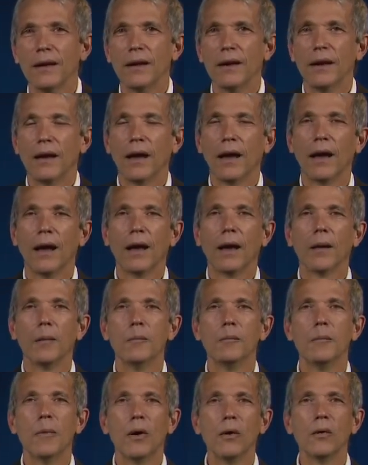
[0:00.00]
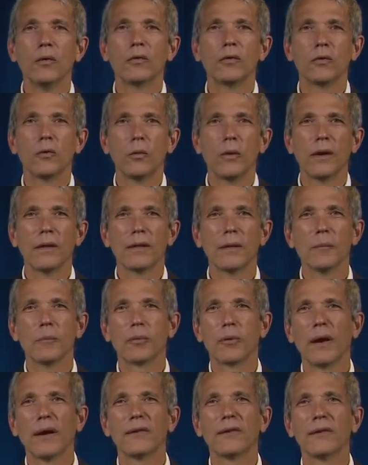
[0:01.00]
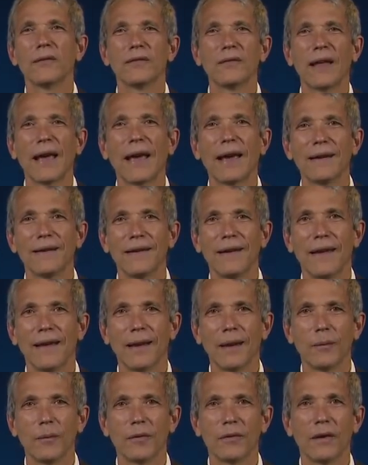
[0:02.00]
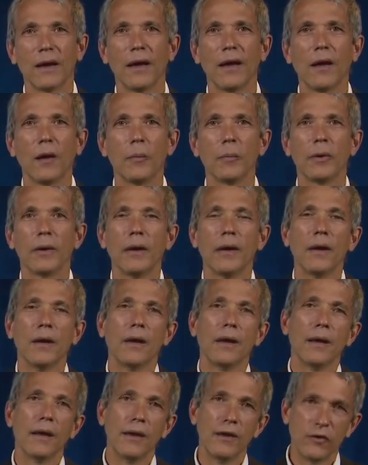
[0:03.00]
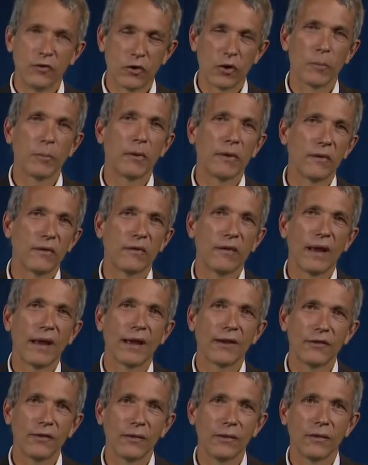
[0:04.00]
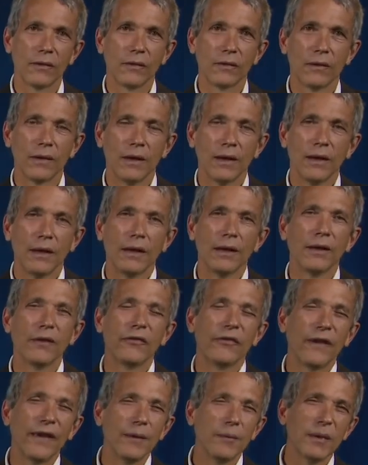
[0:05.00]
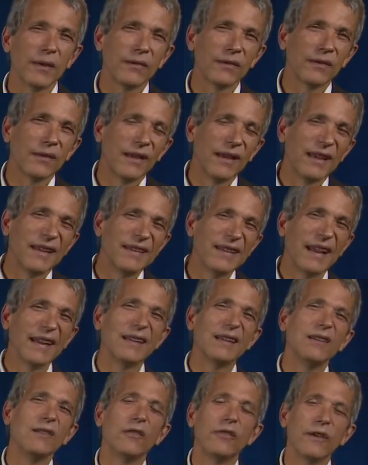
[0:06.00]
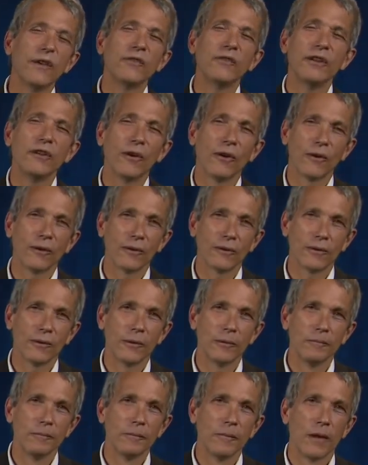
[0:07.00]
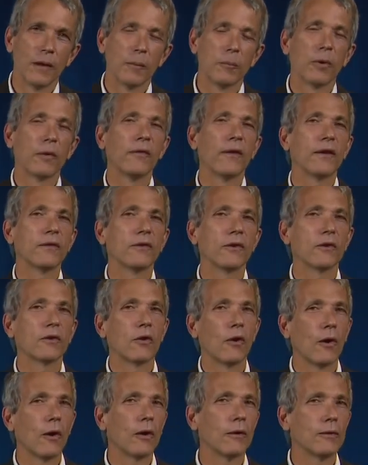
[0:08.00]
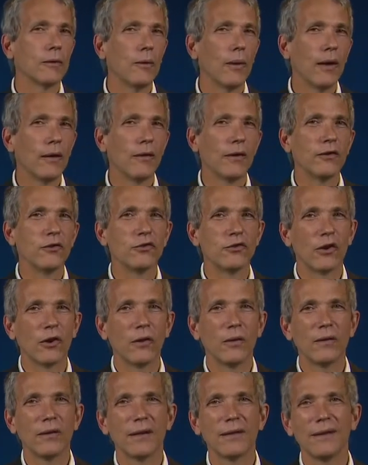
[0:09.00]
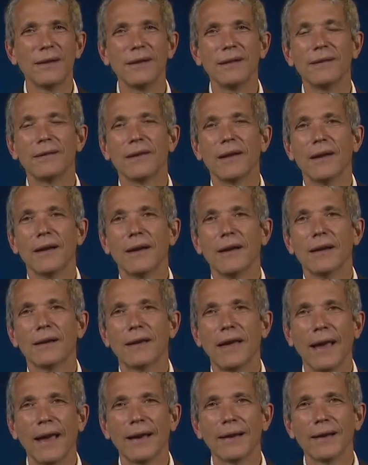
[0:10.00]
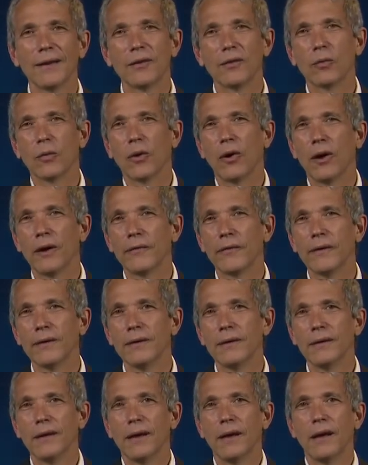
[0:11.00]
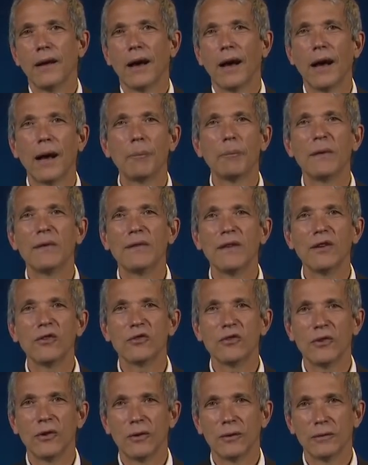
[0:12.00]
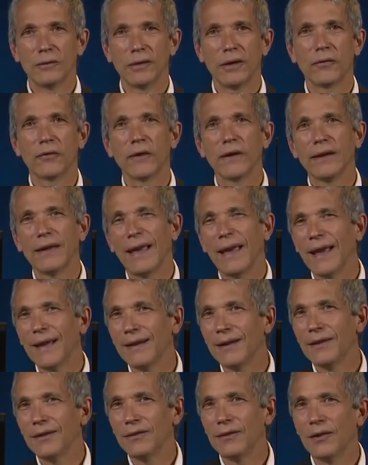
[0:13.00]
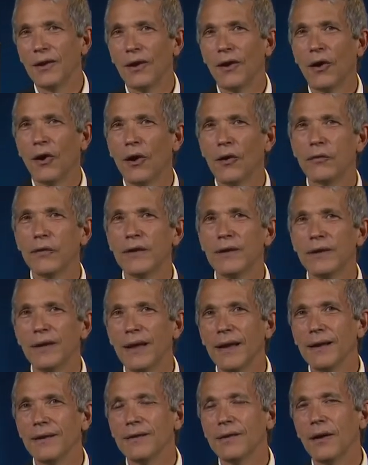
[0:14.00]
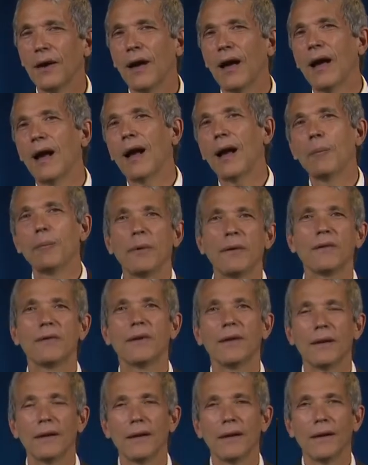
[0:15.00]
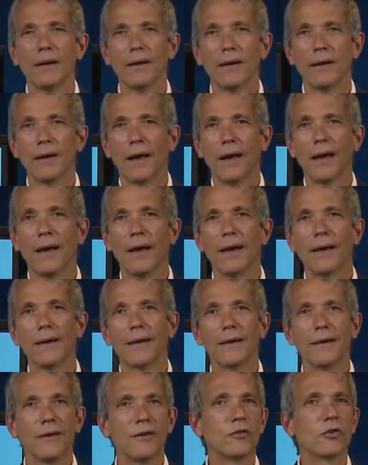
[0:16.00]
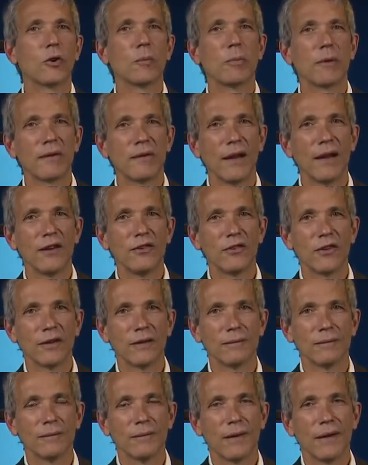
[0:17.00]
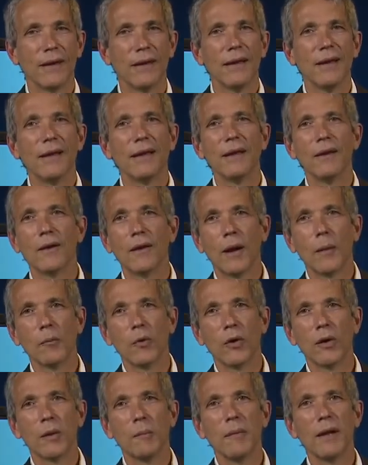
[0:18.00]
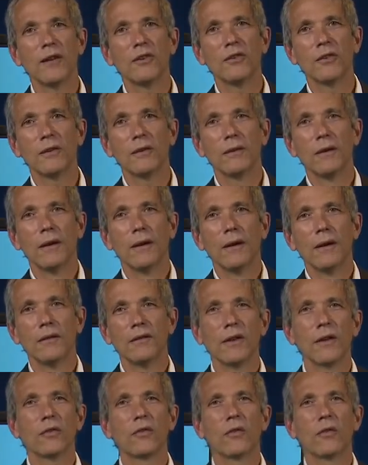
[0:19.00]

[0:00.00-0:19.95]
uh, most with impressive Latin names to help interpret statutes. In a famous 1950 article, Professor Karl Llewellyn showed that these canons were often oppositional. Different canons often led to opposite uh, interpretation. Here I'm going to mention just